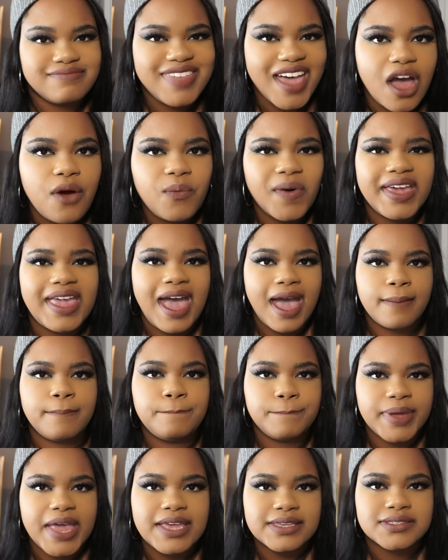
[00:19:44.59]
That way I
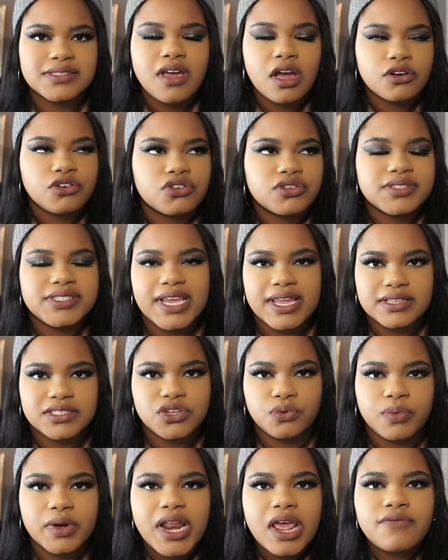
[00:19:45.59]
best understand
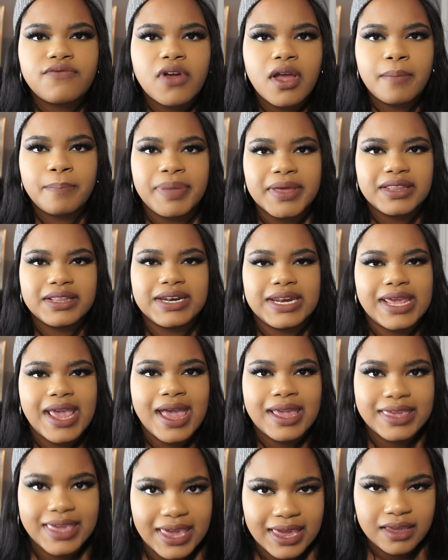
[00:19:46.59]
to whatever ability
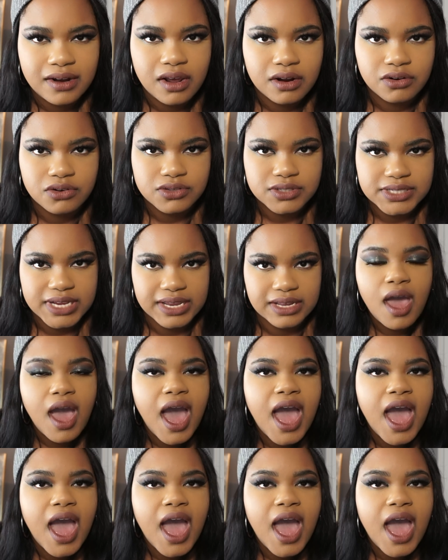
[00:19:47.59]
I can understand.